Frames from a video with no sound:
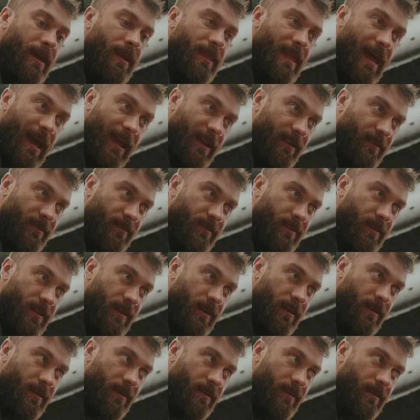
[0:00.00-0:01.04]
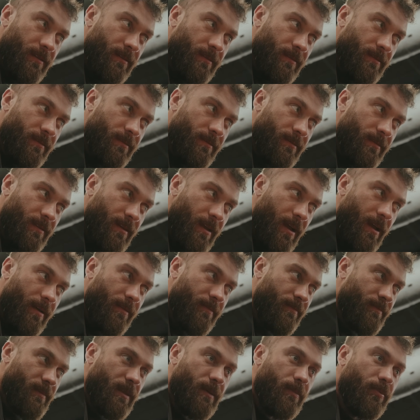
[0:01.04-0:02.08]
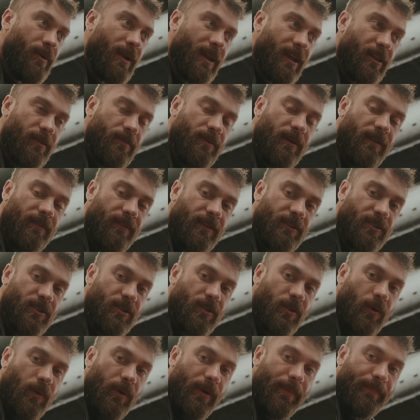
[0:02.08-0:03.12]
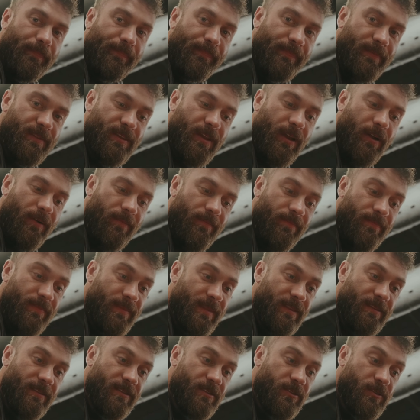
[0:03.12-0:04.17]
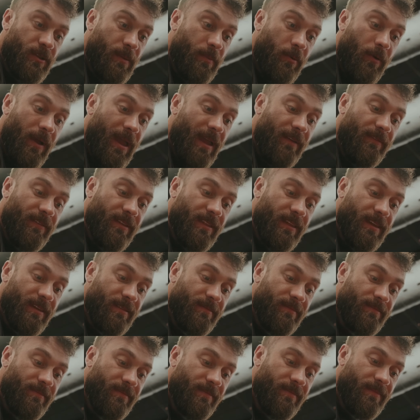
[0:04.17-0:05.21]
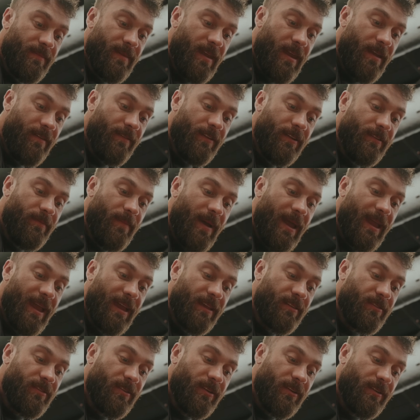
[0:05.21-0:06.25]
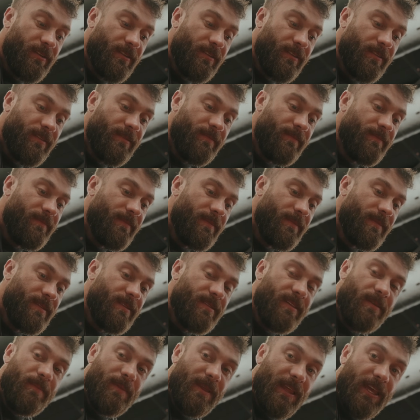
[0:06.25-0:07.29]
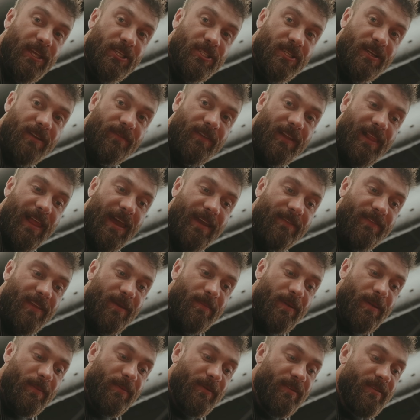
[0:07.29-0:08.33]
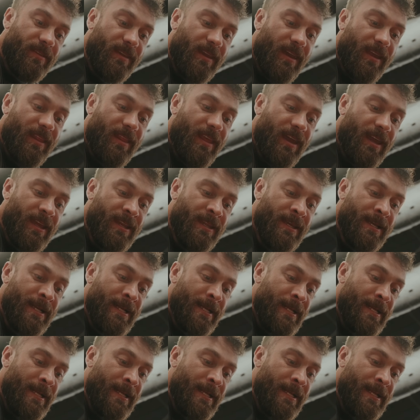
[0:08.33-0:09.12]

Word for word: That is the biggest privilege in the world. So strip away everything, a bit of my external simulation of a life that people see online,